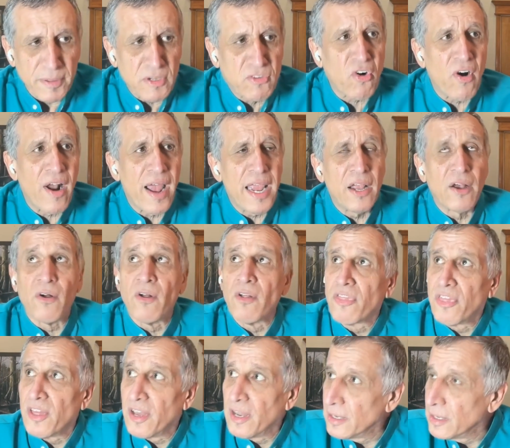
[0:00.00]

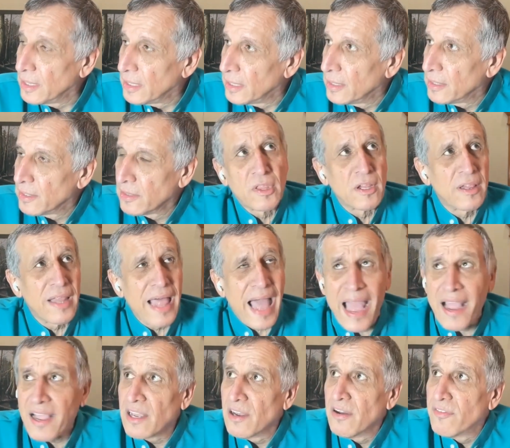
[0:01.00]
betrayal, the
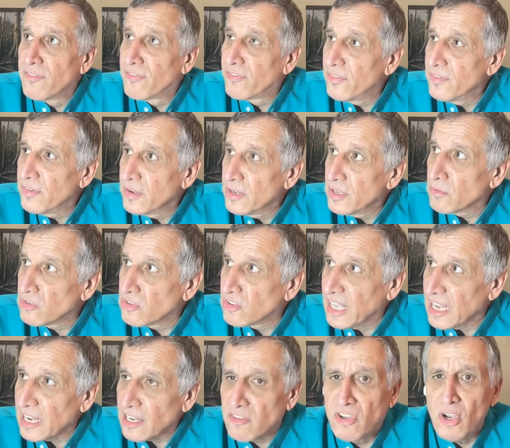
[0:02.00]
lack of
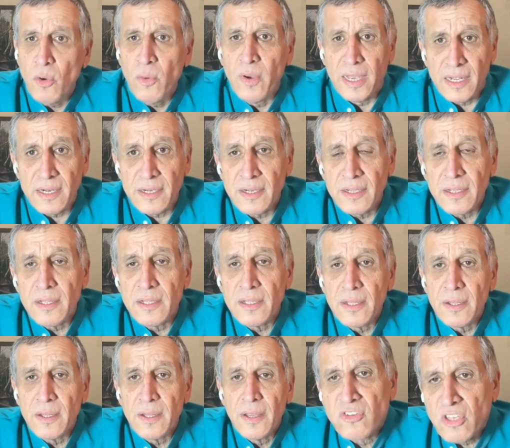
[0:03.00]
stick to it.
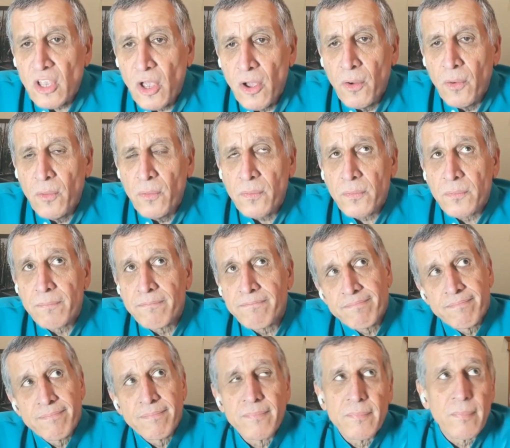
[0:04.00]
So
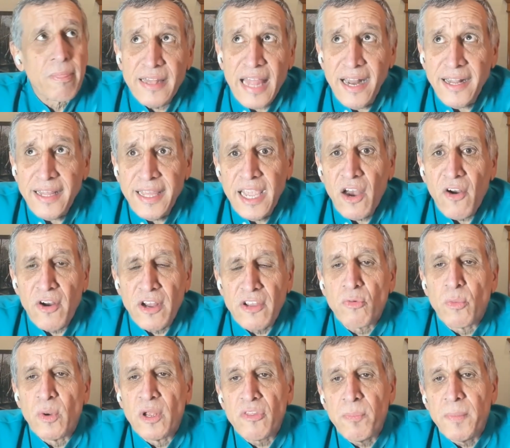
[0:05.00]
that
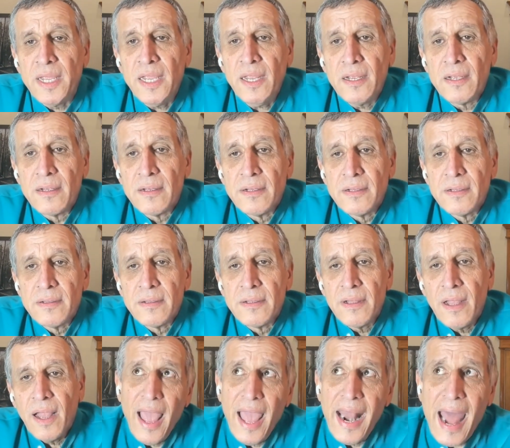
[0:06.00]
carries with me.
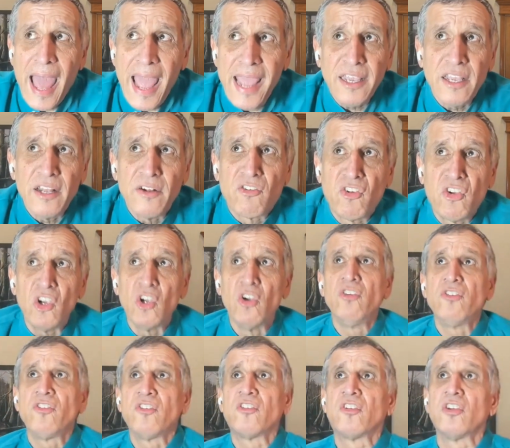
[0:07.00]
And I could
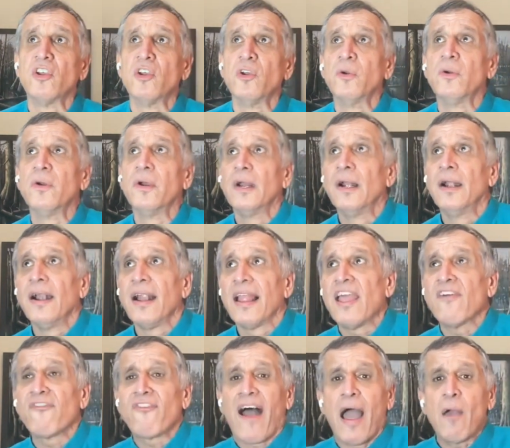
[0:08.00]
choose to,
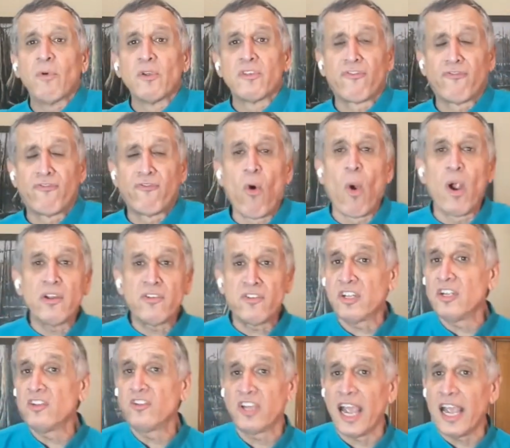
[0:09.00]
if I was
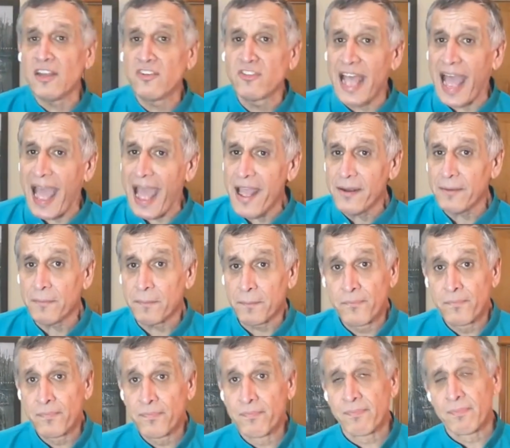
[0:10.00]
forced to change that,
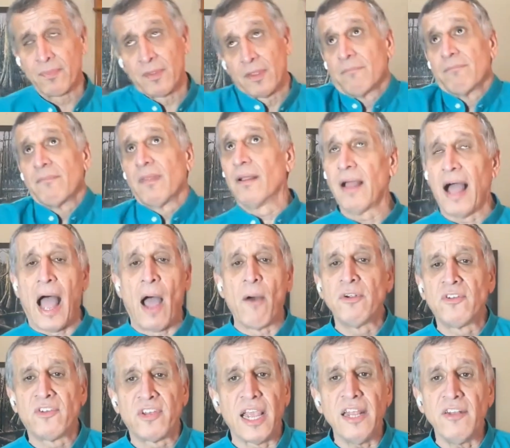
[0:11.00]
I
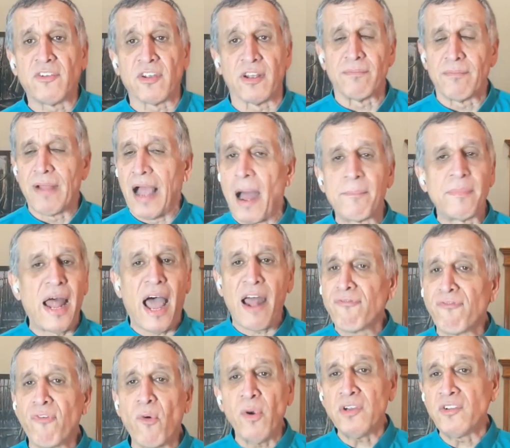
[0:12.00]
would change it. I'm
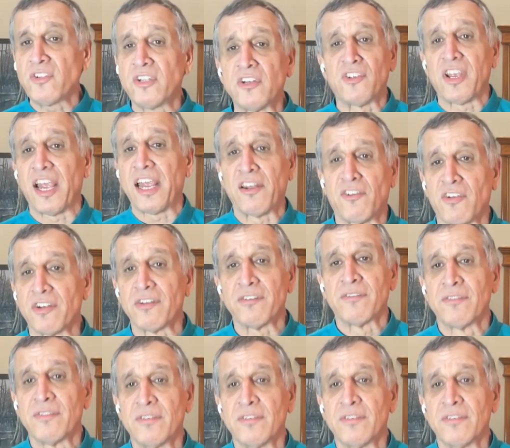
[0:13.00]
not forced to change it.